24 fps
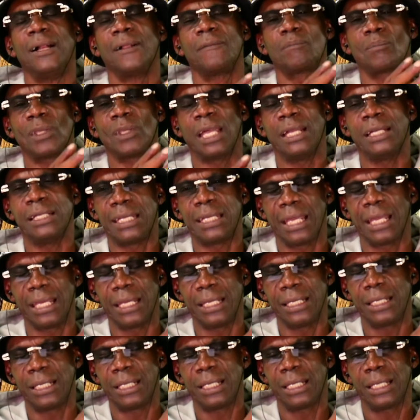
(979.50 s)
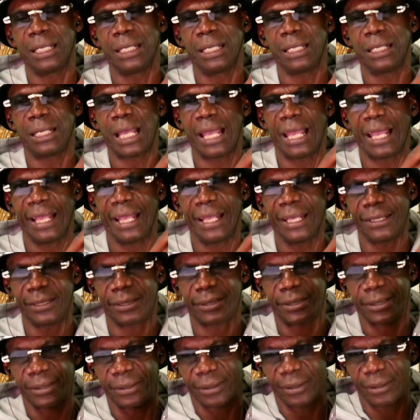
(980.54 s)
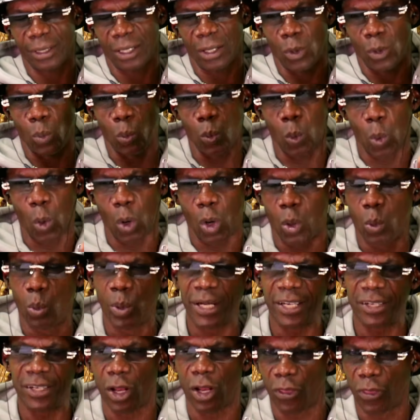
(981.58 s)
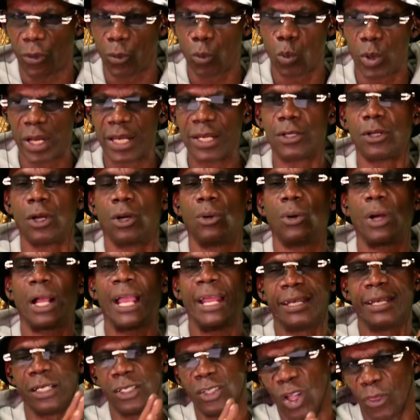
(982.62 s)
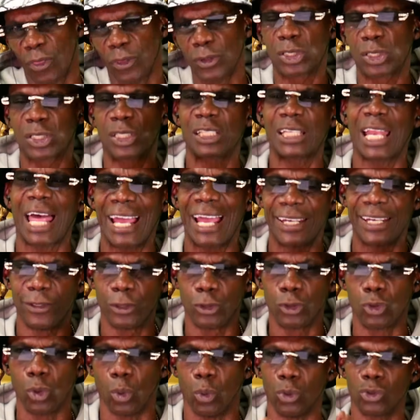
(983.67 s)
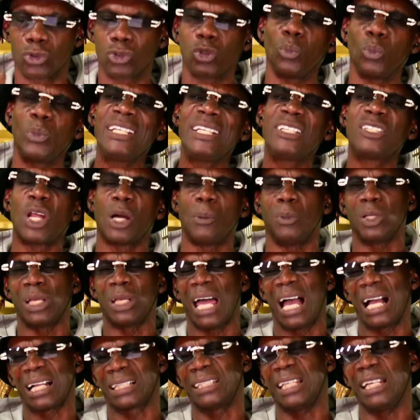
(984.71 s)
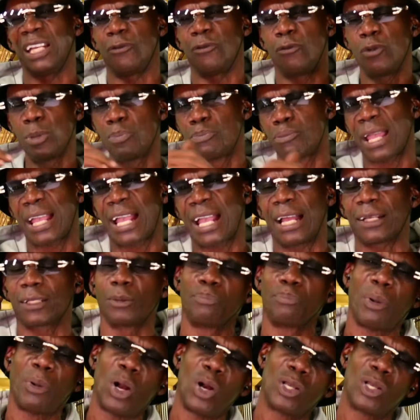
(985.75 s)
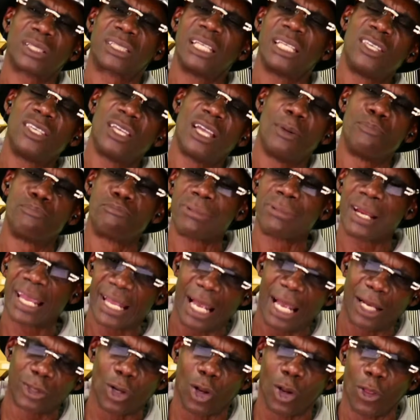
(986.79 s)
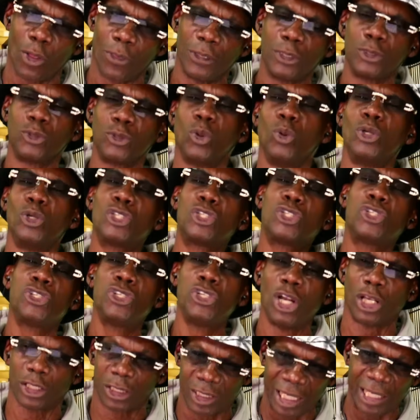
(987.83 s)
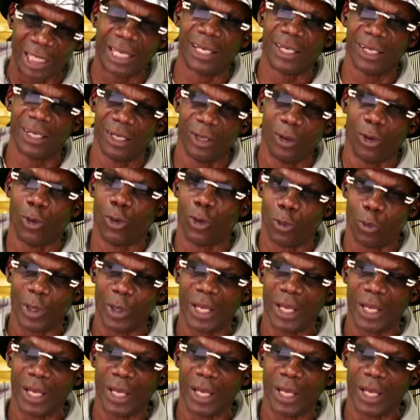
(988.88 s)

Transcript: and then it has a wall with another window and another sliding door. So we double locked in. If we break out the bars, then you got to break out the other door just to get in the hallway.